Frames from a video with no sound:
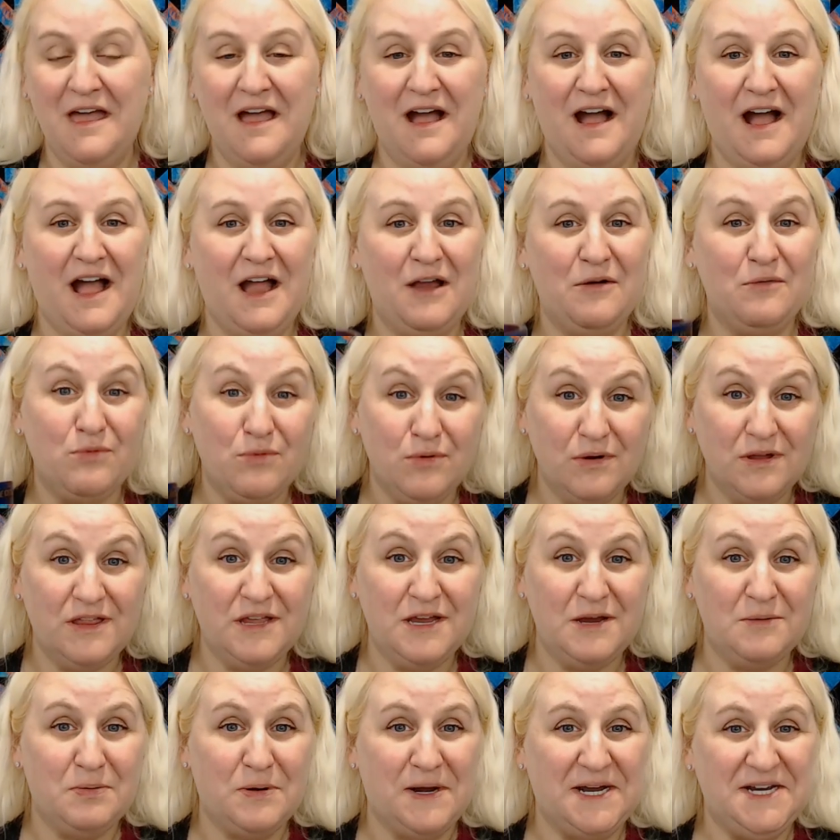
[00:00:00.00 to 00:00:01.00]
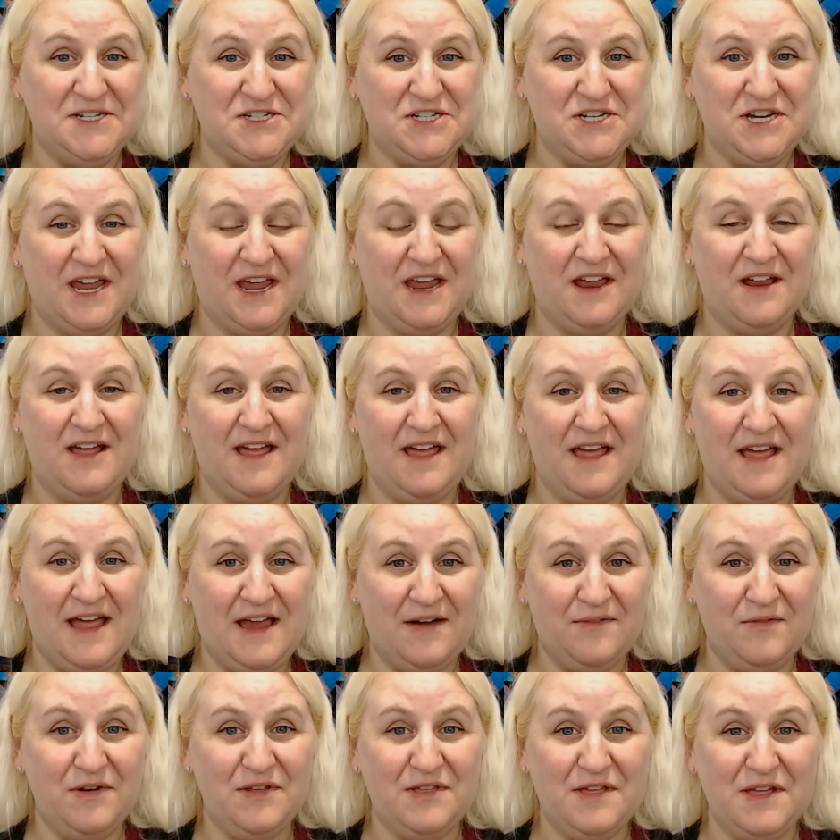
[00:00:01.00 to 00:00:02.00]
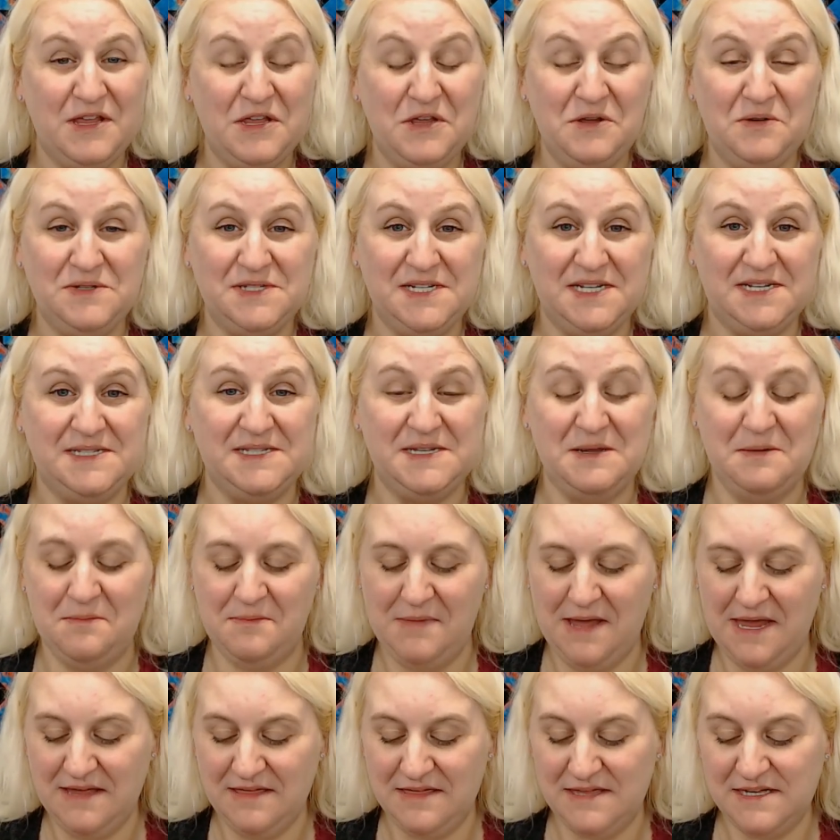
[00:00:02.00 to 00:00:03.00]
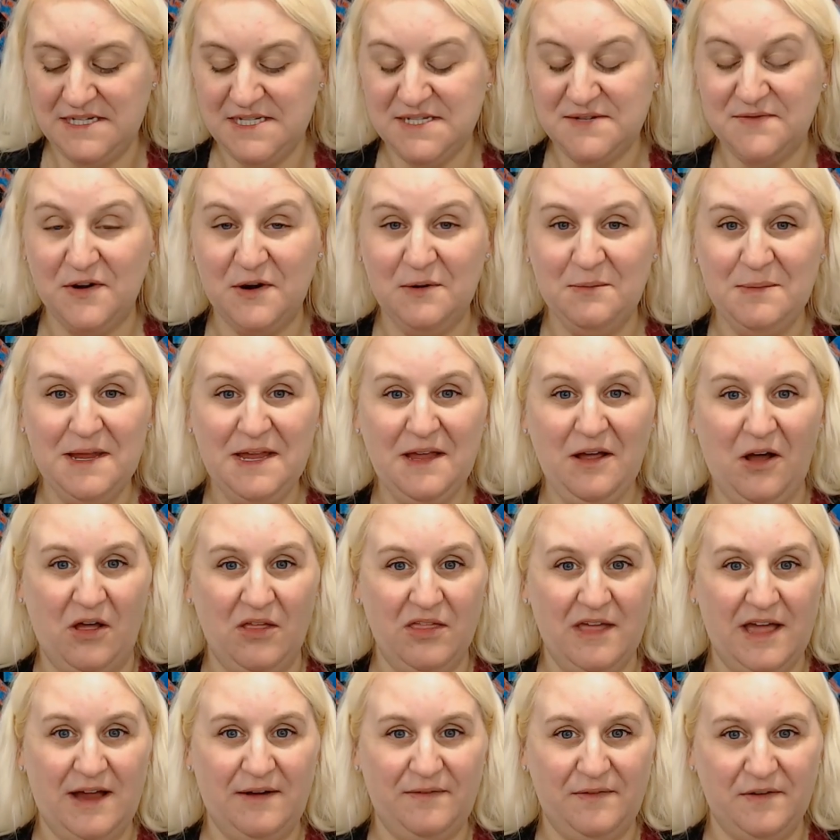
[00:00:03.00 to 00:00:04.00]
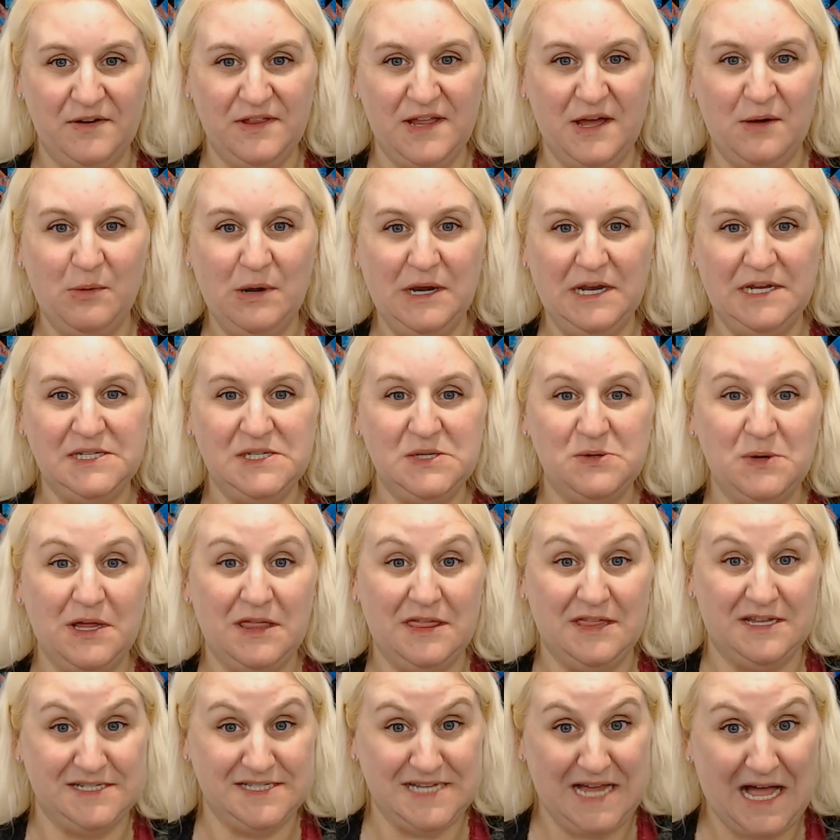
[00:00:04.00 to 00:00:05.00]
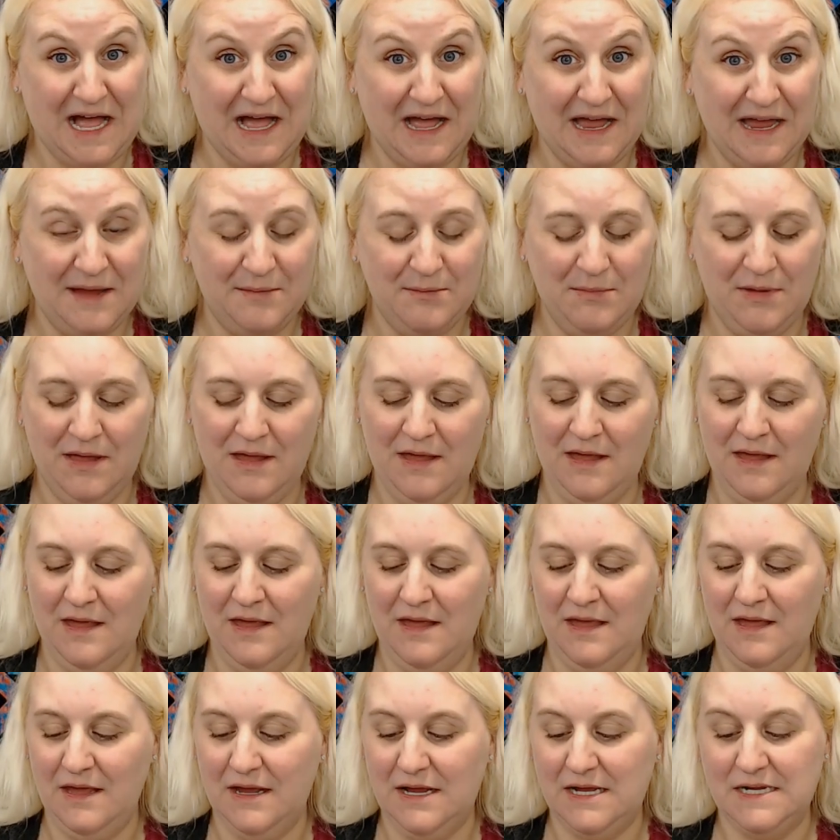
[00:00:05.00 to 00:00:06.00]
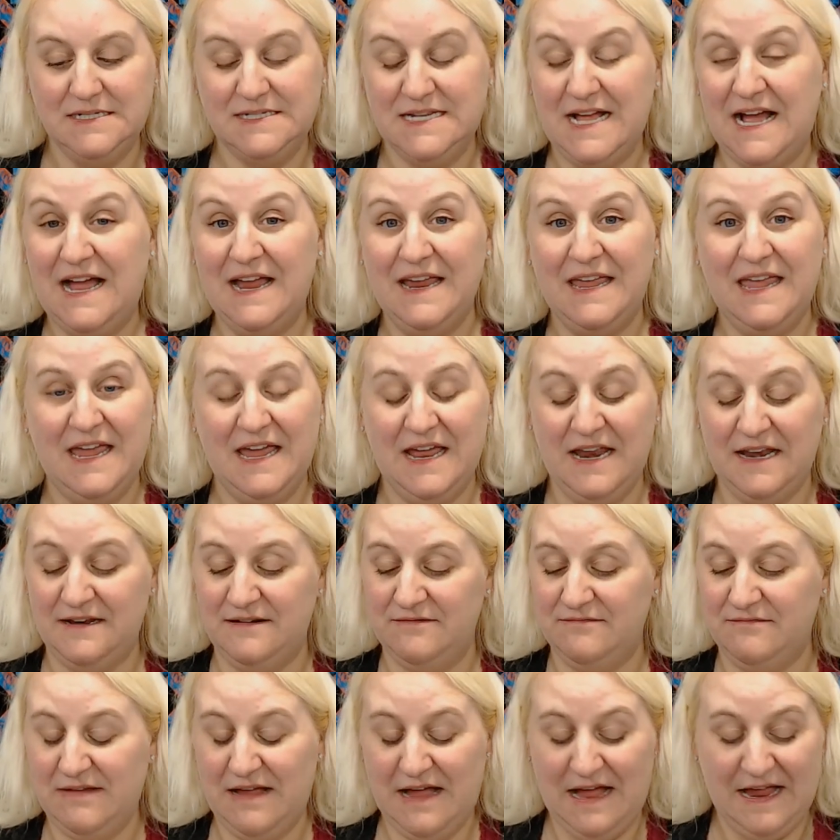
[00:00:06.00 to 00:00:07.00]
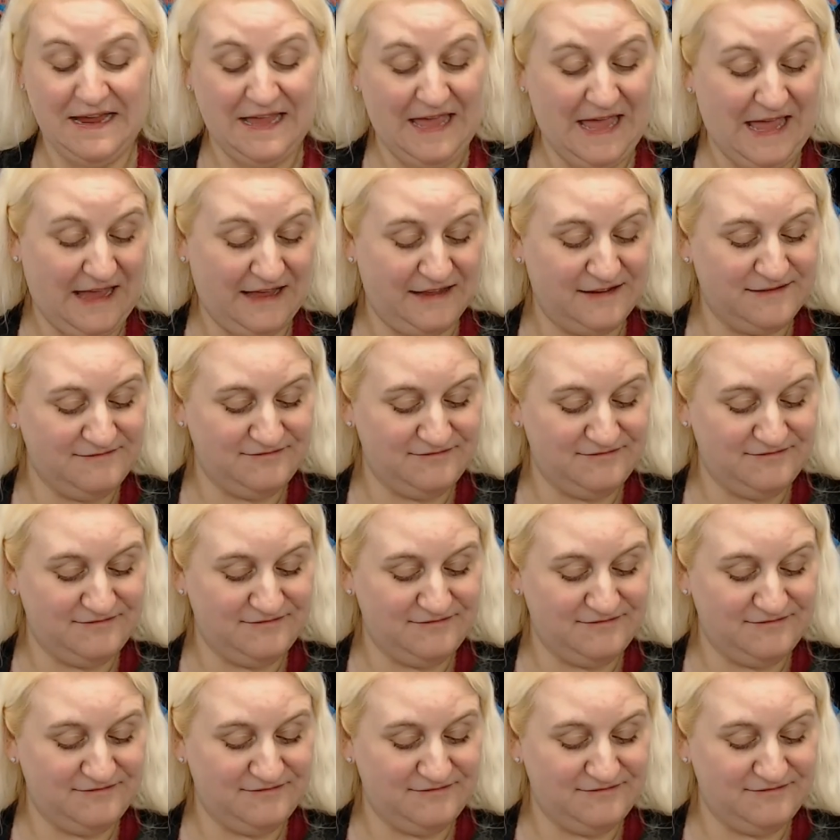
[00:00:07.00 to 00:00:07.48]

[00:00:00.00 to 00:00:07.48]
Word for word: I really appreciate everything you did to make this for me, all the effort that went into it and the time, because I can't, I can't.